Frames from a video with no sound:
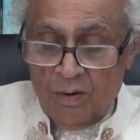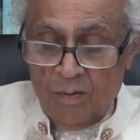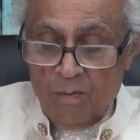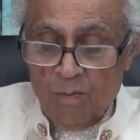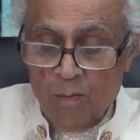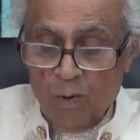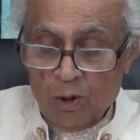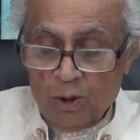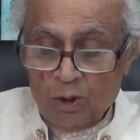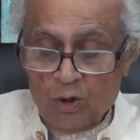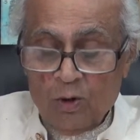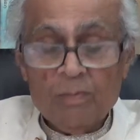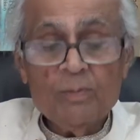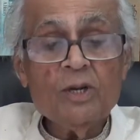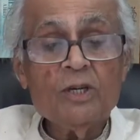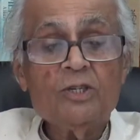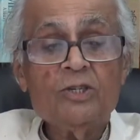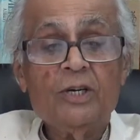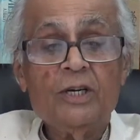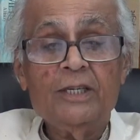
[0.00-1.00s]
most of
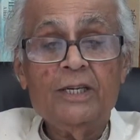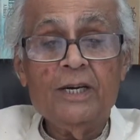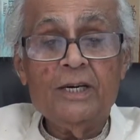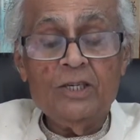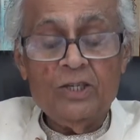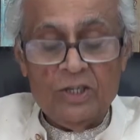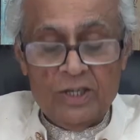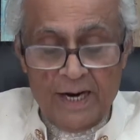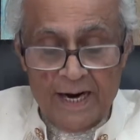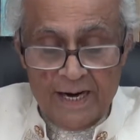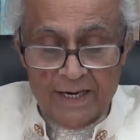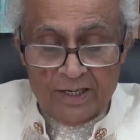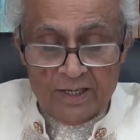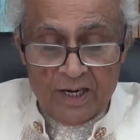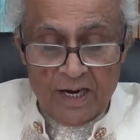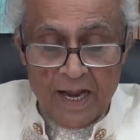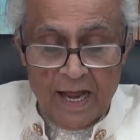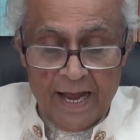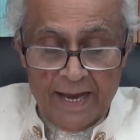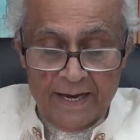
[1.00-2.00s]
the southern states
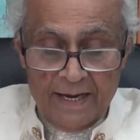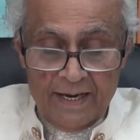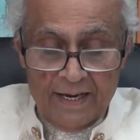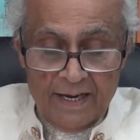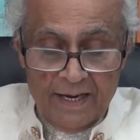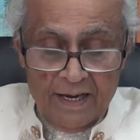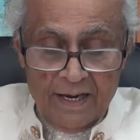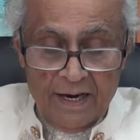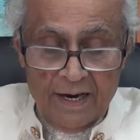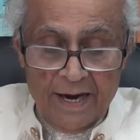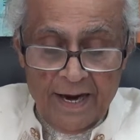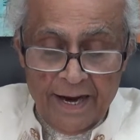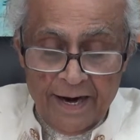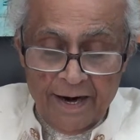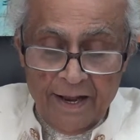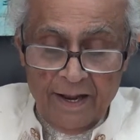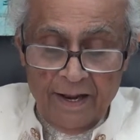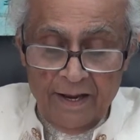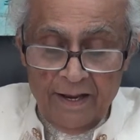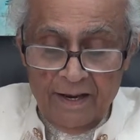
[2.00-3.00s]
like
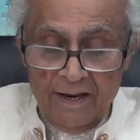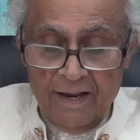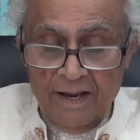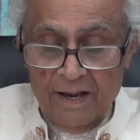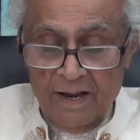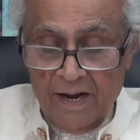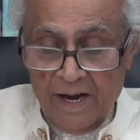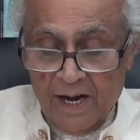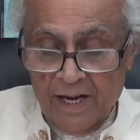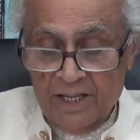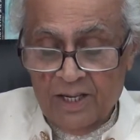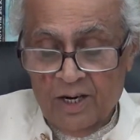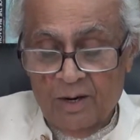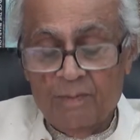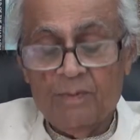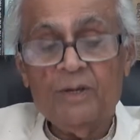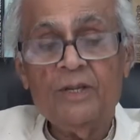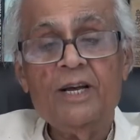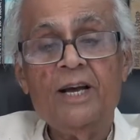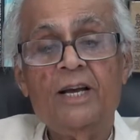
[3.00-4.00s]
Kerala, Andhra
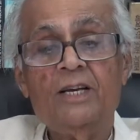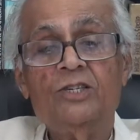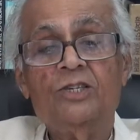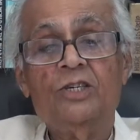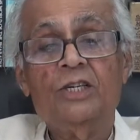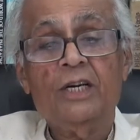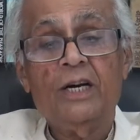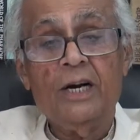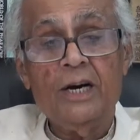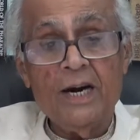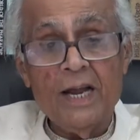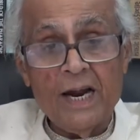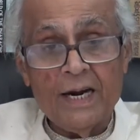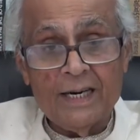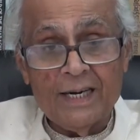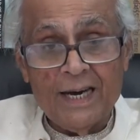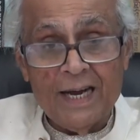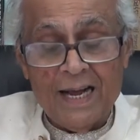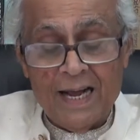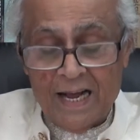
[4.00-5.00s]
Pradesh,
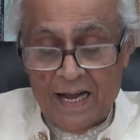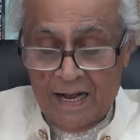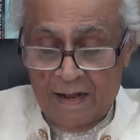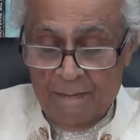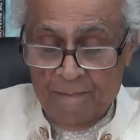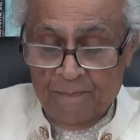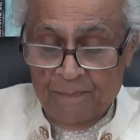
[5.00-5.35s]
Karnataka,